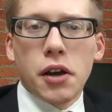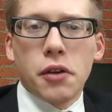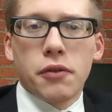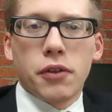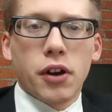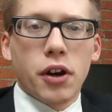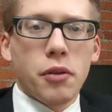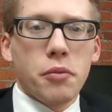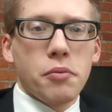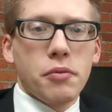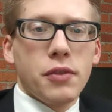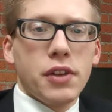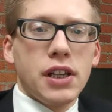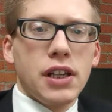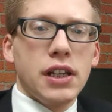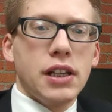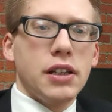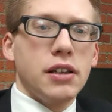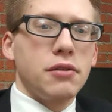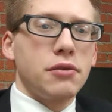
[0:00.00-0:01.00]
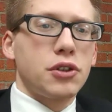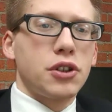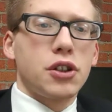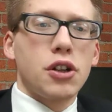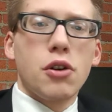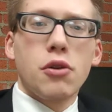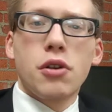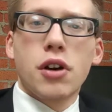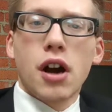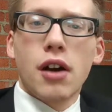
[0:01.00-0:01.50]
From the
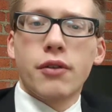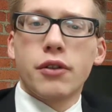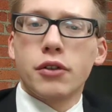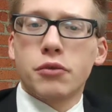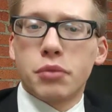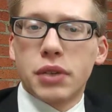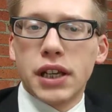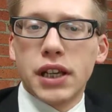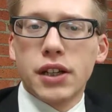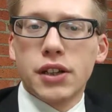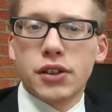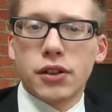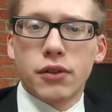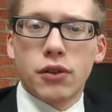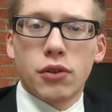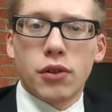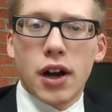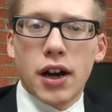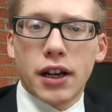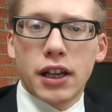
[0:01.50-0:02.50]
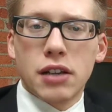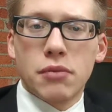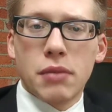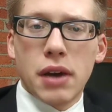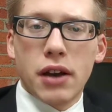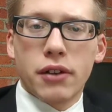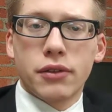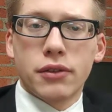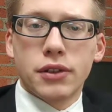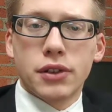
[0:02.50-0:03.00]
snow-covered peaks of the Rocky
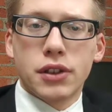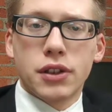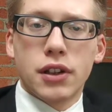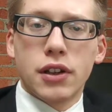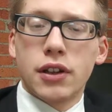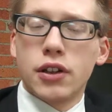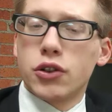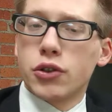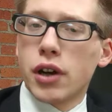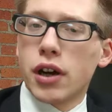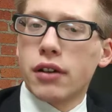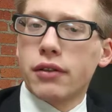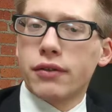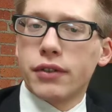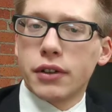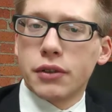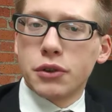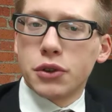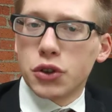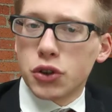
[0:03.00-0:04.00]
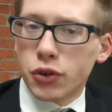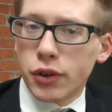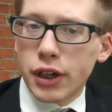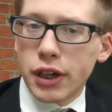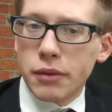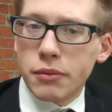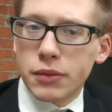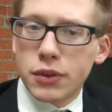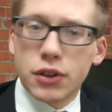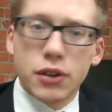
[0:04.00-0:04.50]
Mountains to the trout-filled
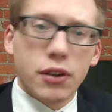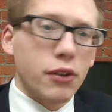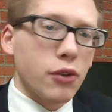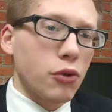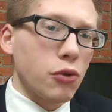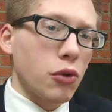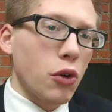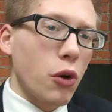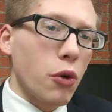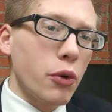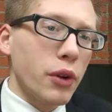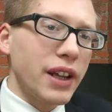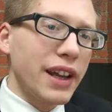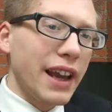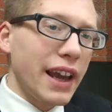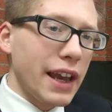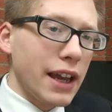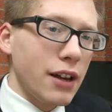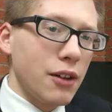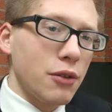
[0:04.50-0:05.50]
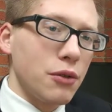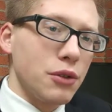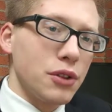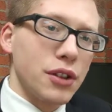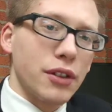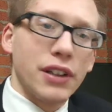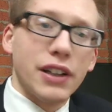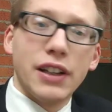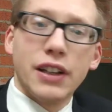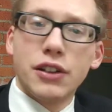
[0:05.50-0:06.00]
streams to the rolling
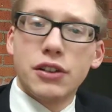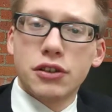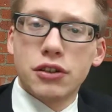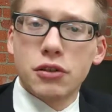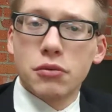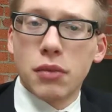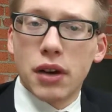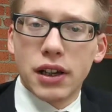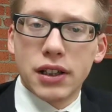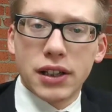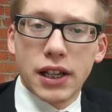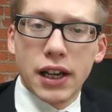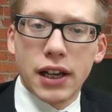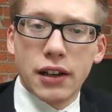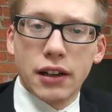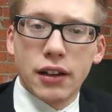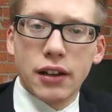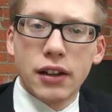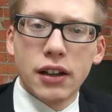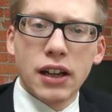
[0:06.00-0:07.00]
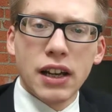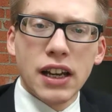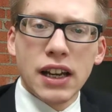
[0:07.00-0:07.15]
hills in eastern Montana,